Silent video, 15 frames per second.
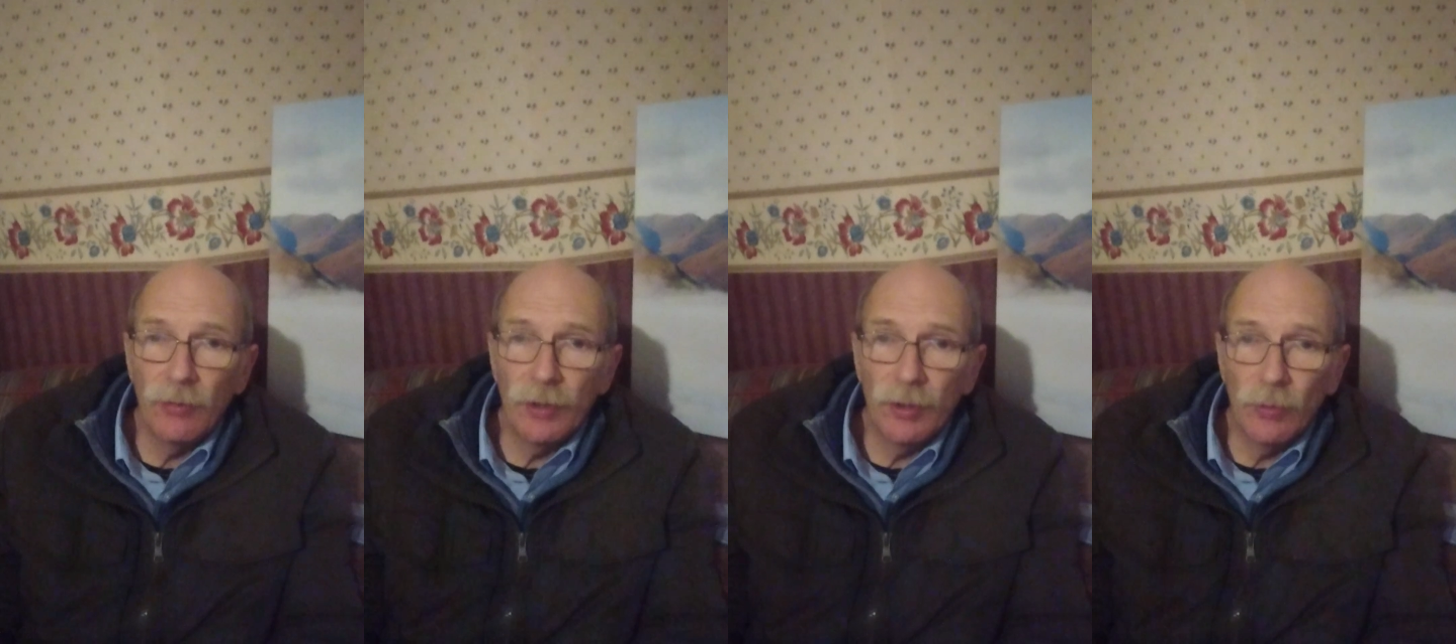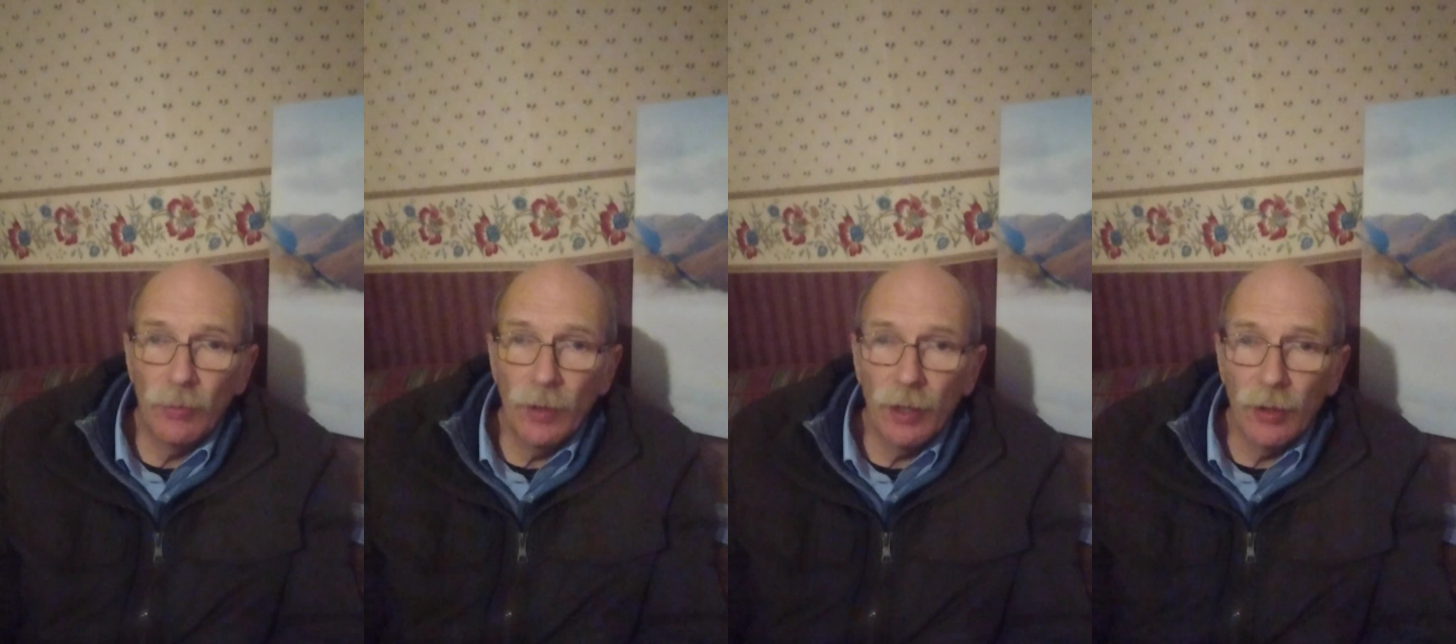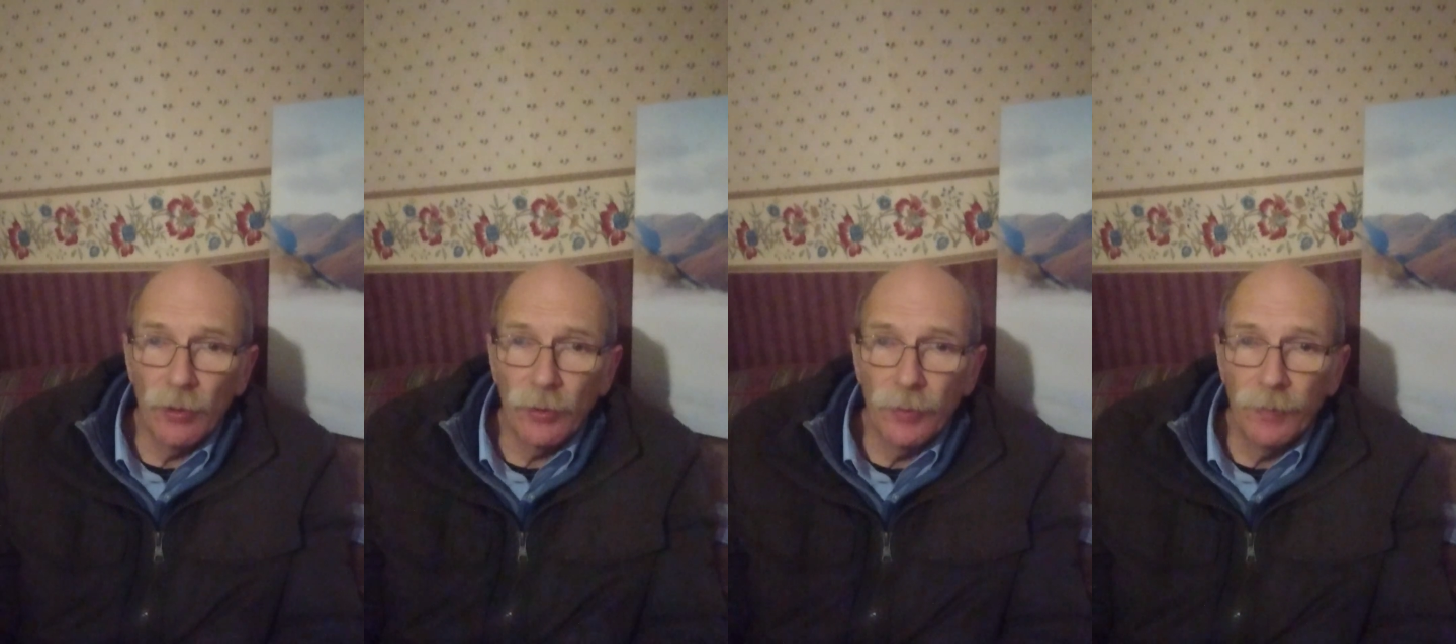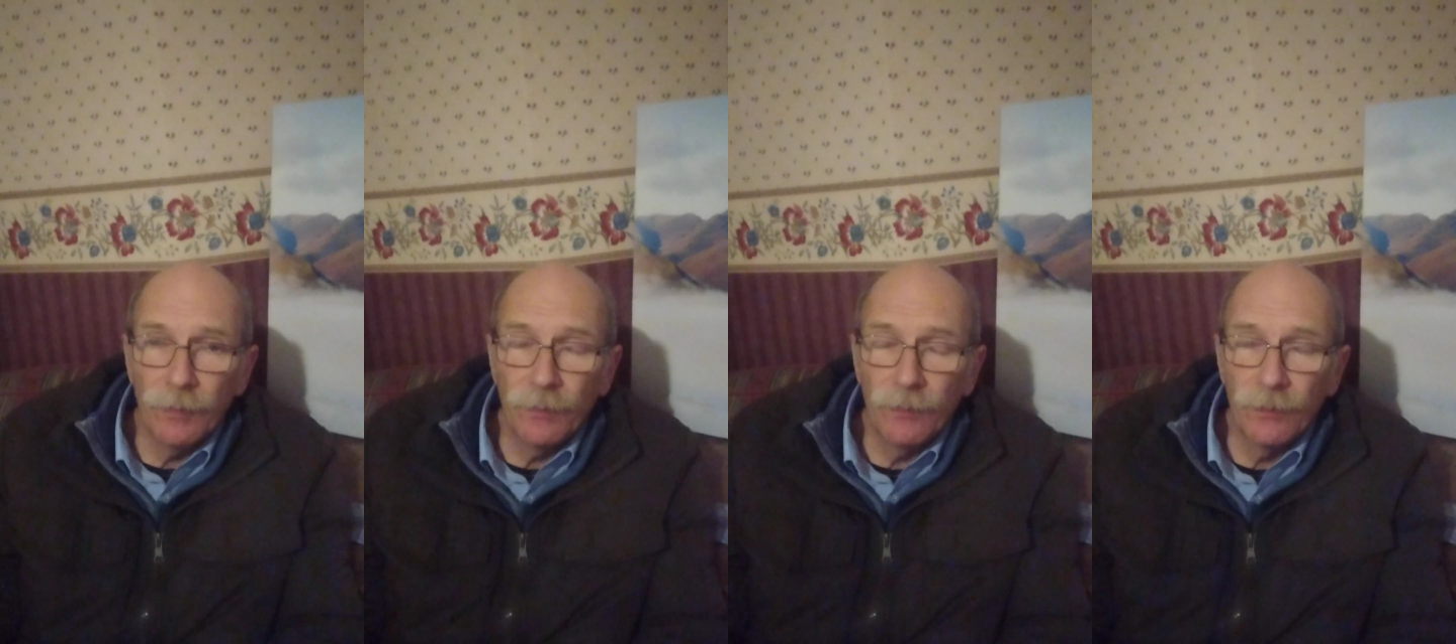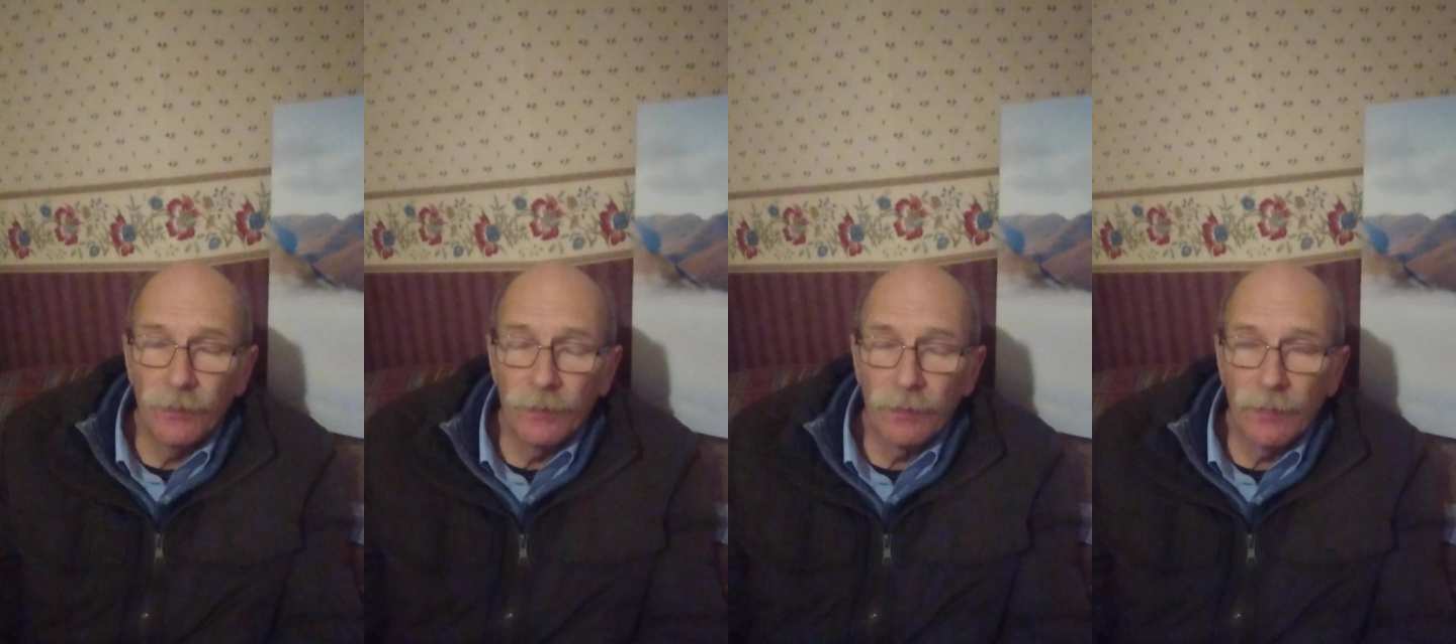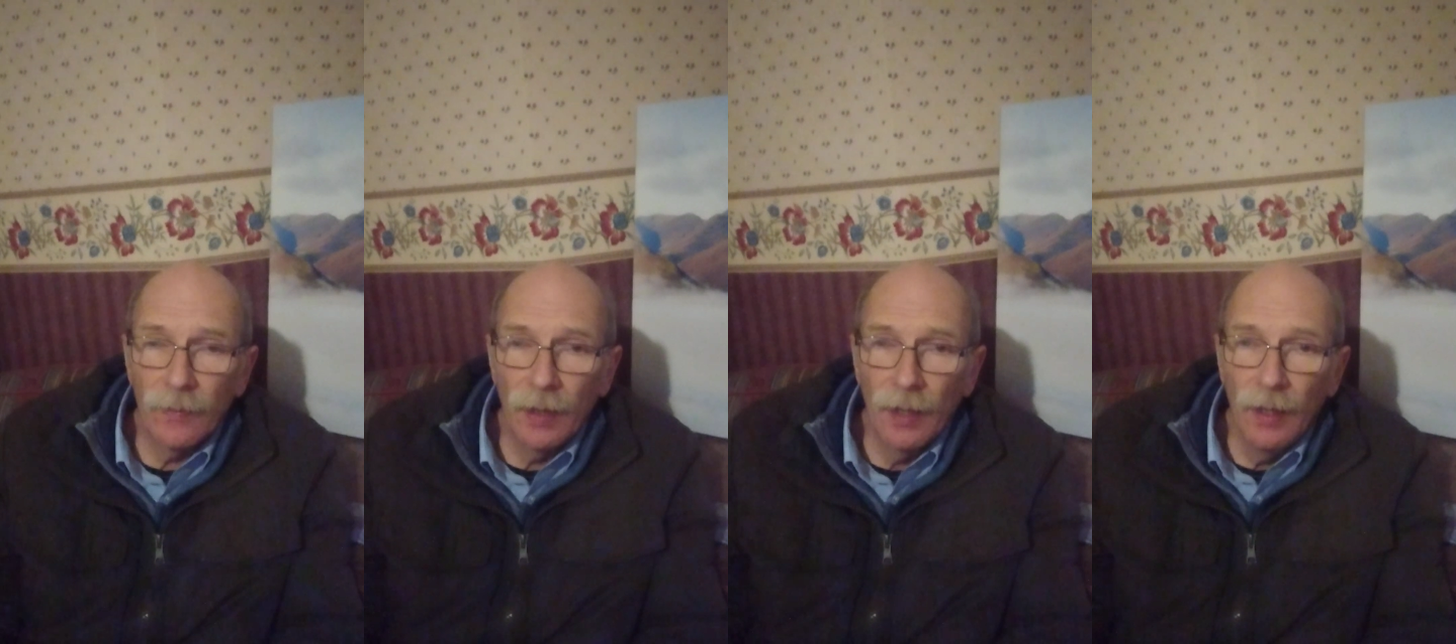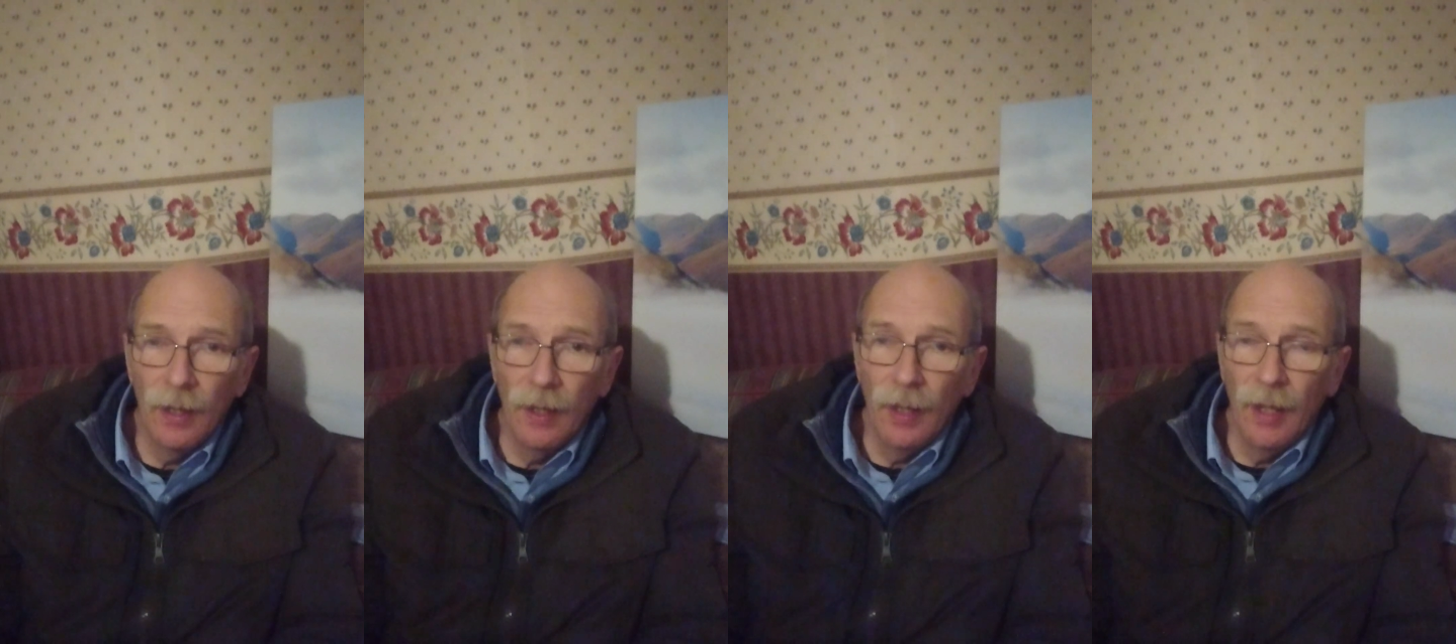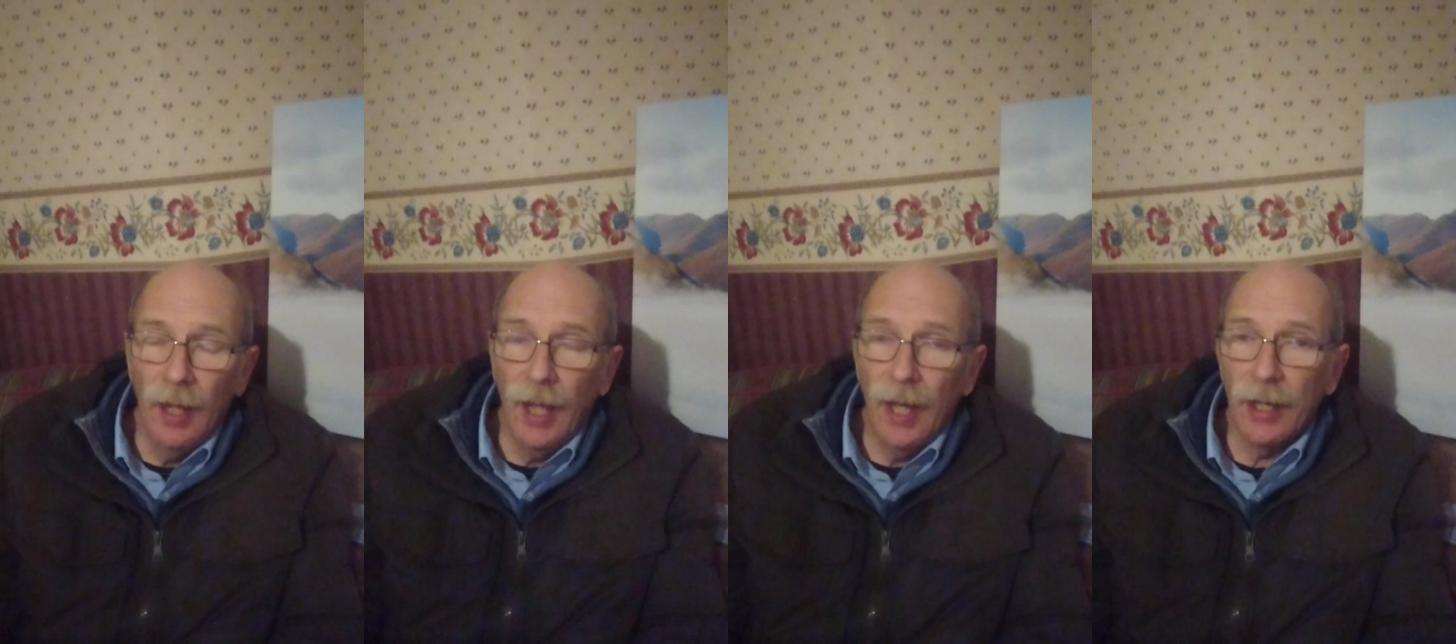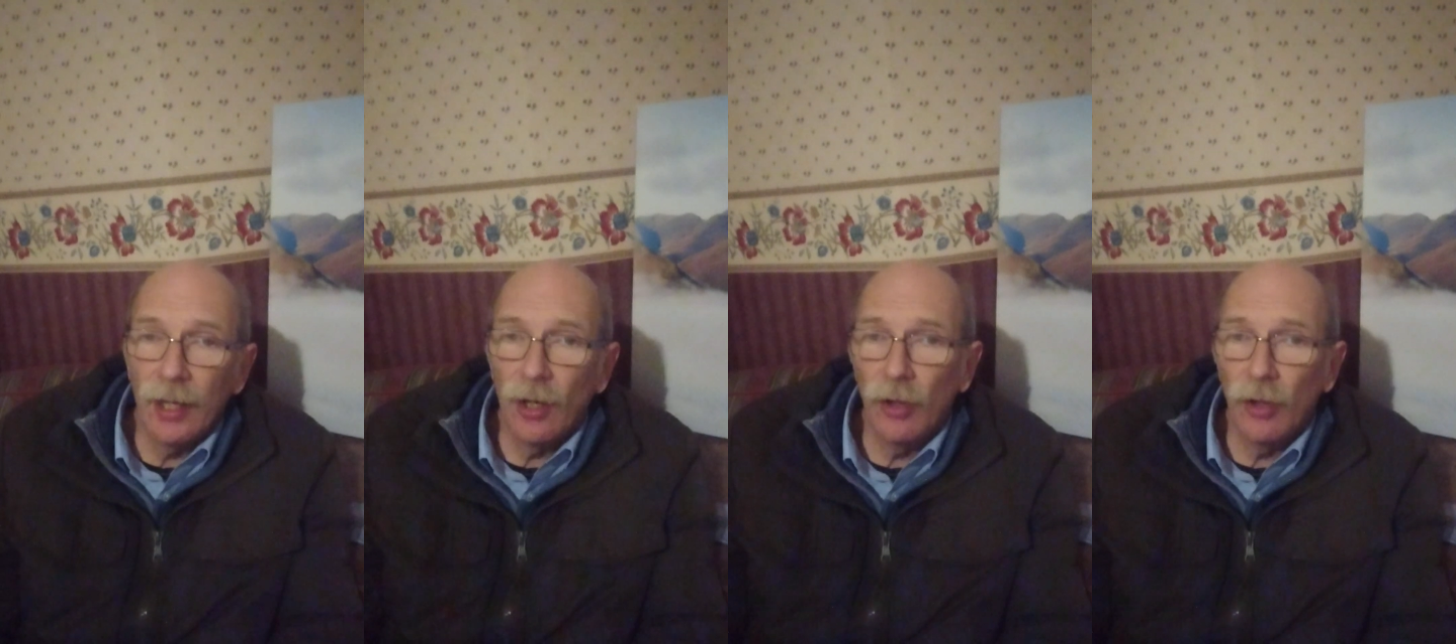the real world. And